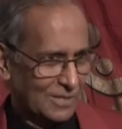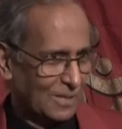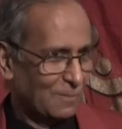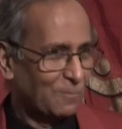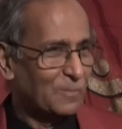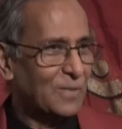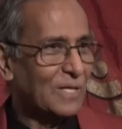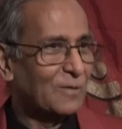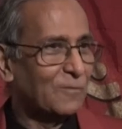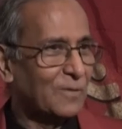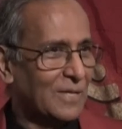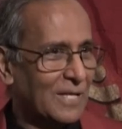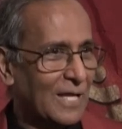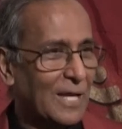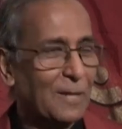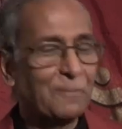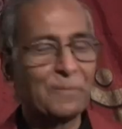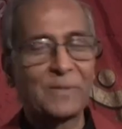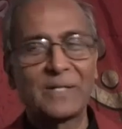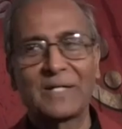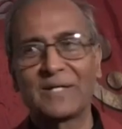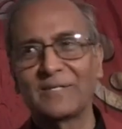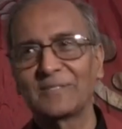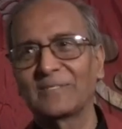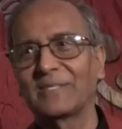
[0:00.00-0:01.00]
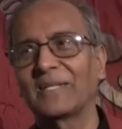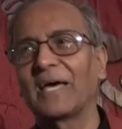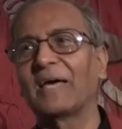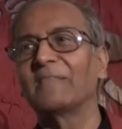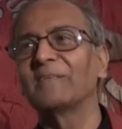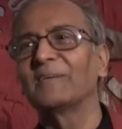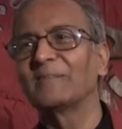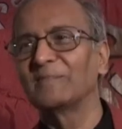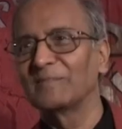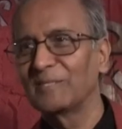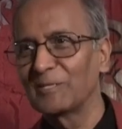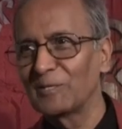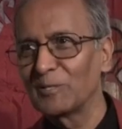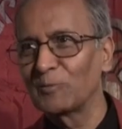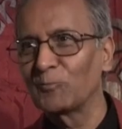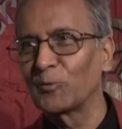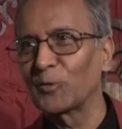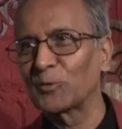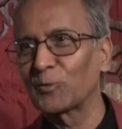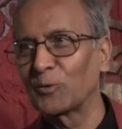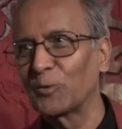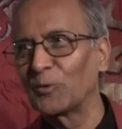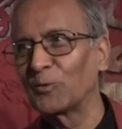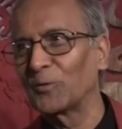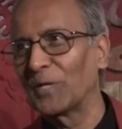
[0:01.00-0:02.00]
something will happen. I said, I think this is
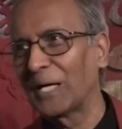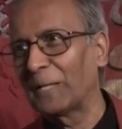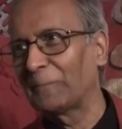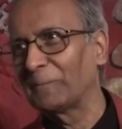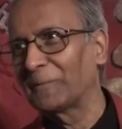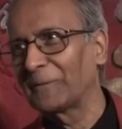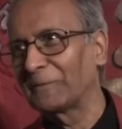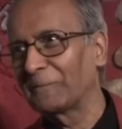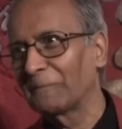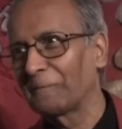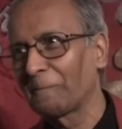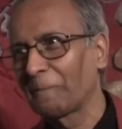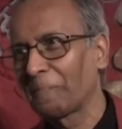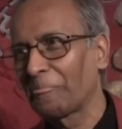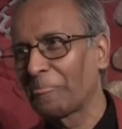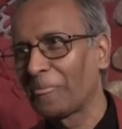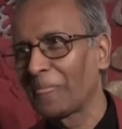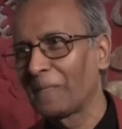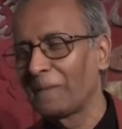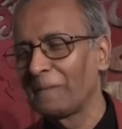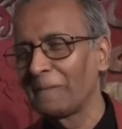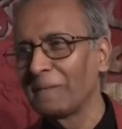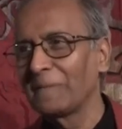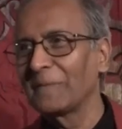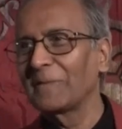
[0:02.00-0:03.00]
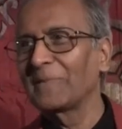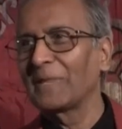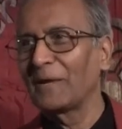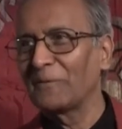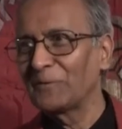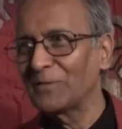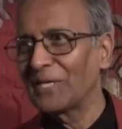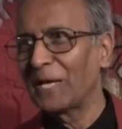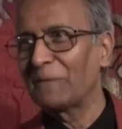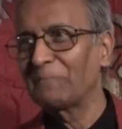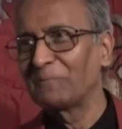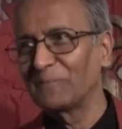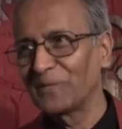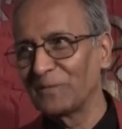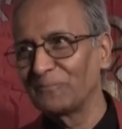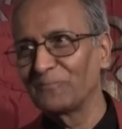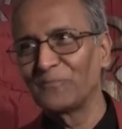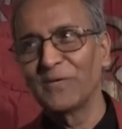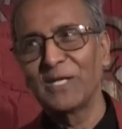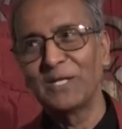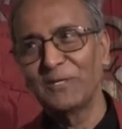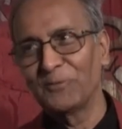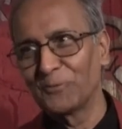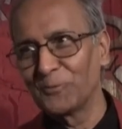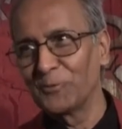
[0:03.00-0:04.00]
what's going to happen. Now you say I'm
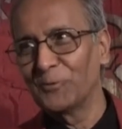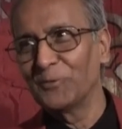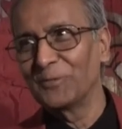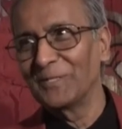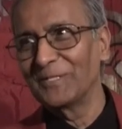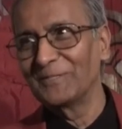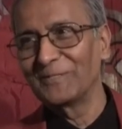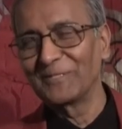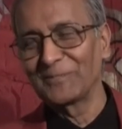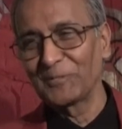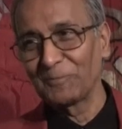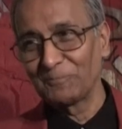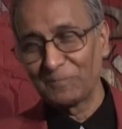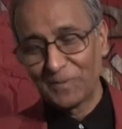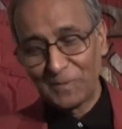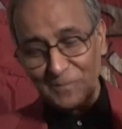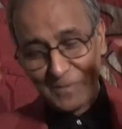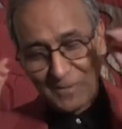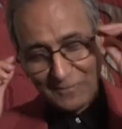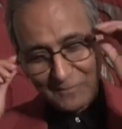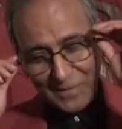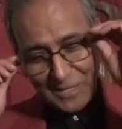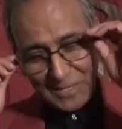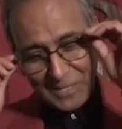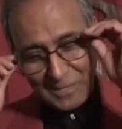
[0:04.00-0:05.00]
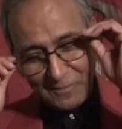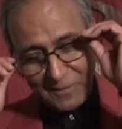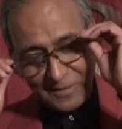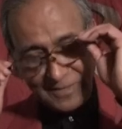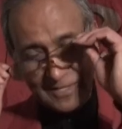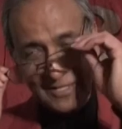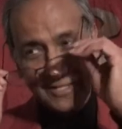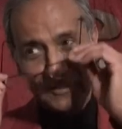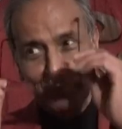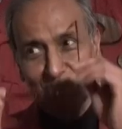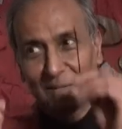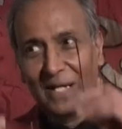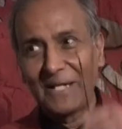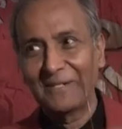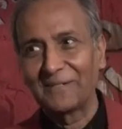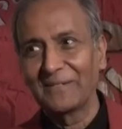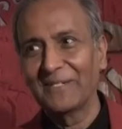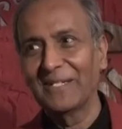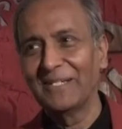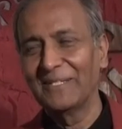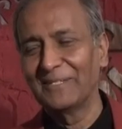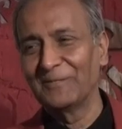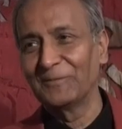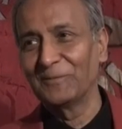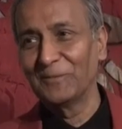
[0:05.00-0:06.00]
very rude. And so people, Vaishnava tradition might
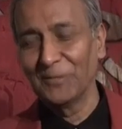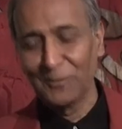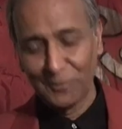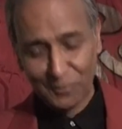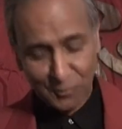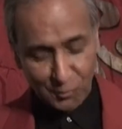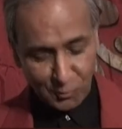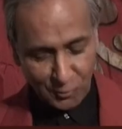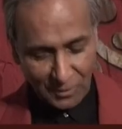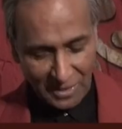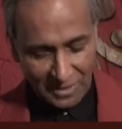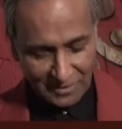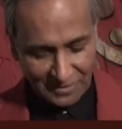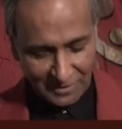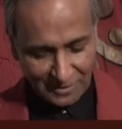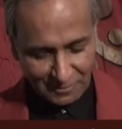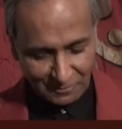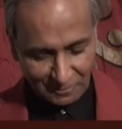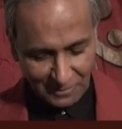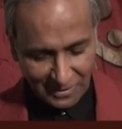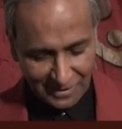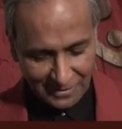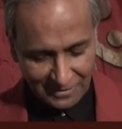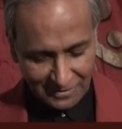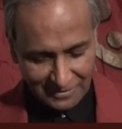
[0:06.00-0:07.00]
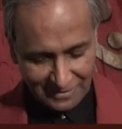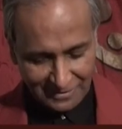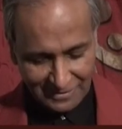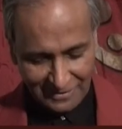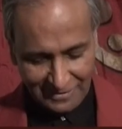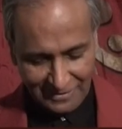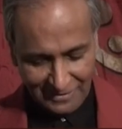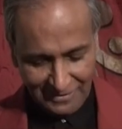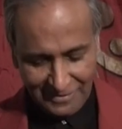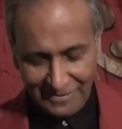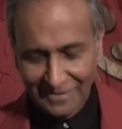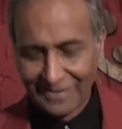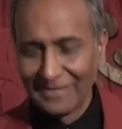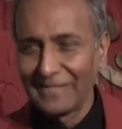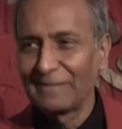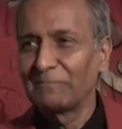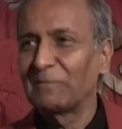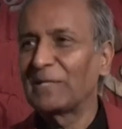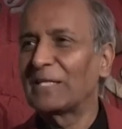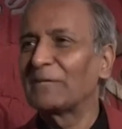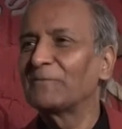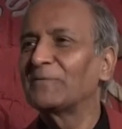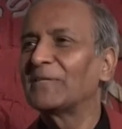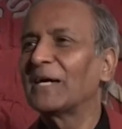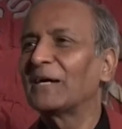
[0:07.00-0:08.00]
really, you know, throw eggs at me.
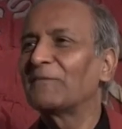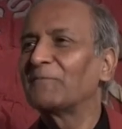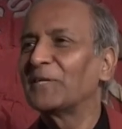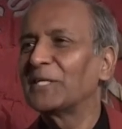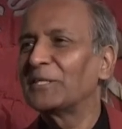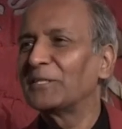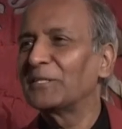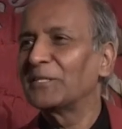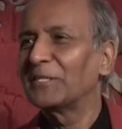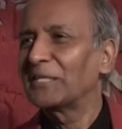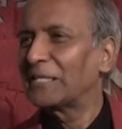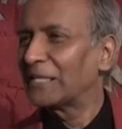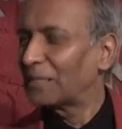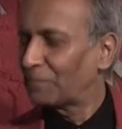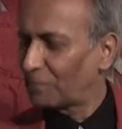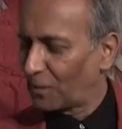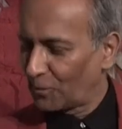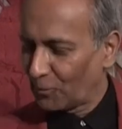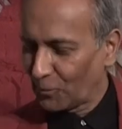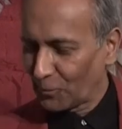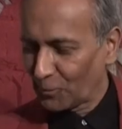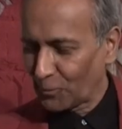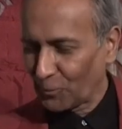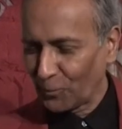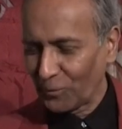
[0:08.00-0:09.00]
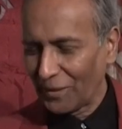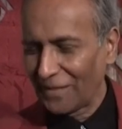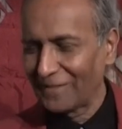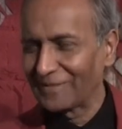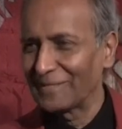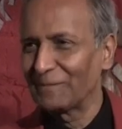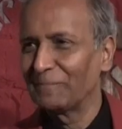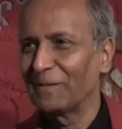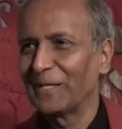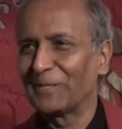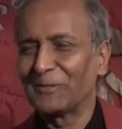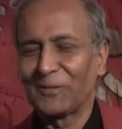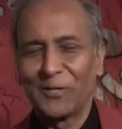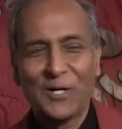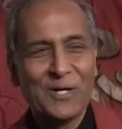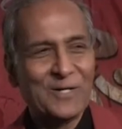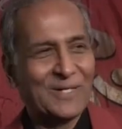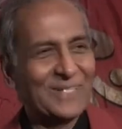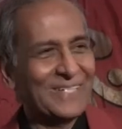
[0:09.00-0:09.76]
But if they are vegetarian, they may not throw eggs. They may throw,